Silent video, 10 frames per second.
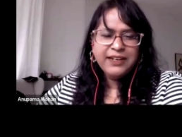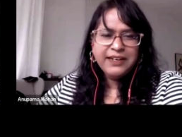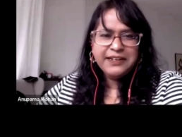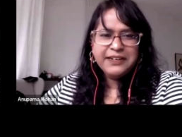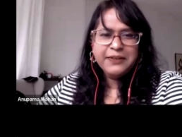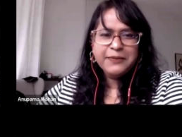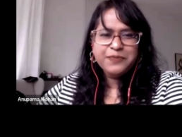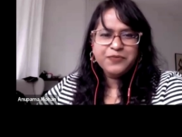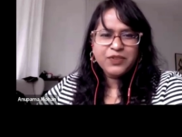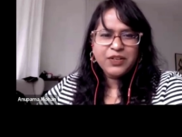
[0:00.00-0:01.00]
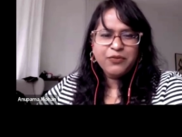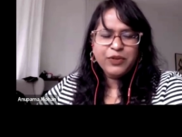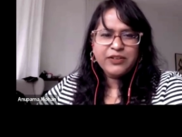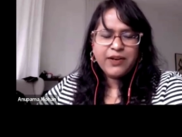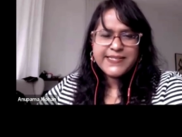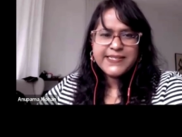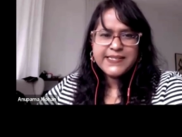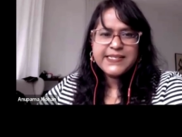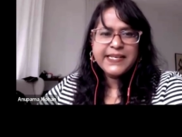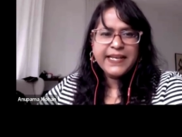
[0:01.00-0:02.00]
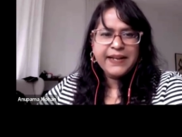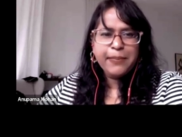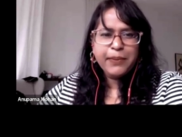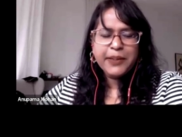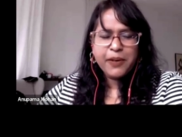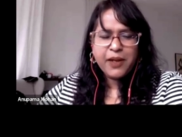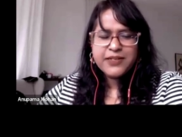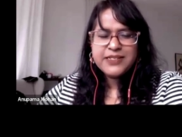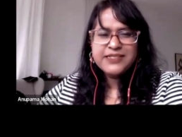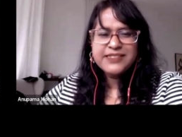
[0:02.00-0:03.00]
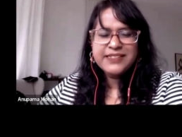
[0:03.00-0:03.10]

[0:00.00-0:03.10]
um, with Krasinski and Emily Blunt.